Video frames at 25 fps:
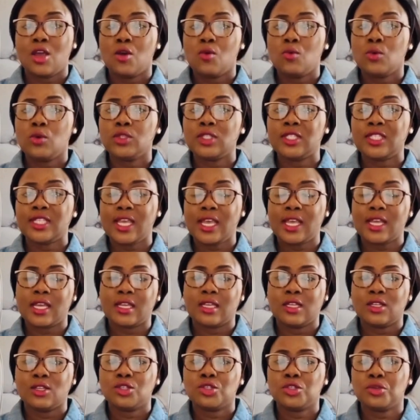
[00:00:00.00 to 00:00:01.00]
will take
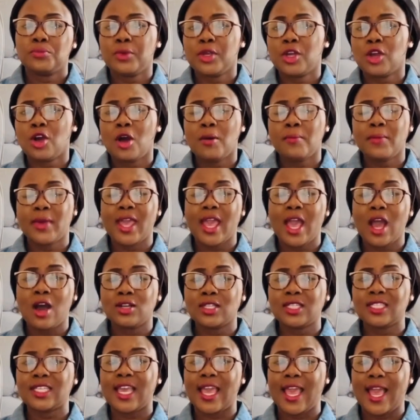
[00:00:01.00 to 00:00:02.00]
to become a
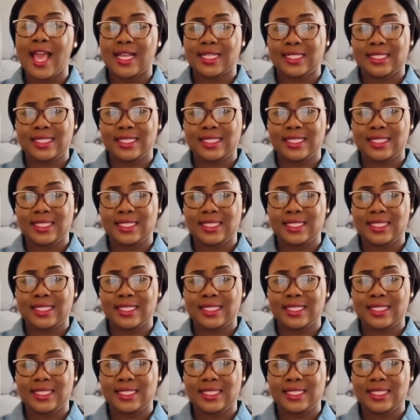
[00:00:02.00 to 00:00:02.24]
healthcare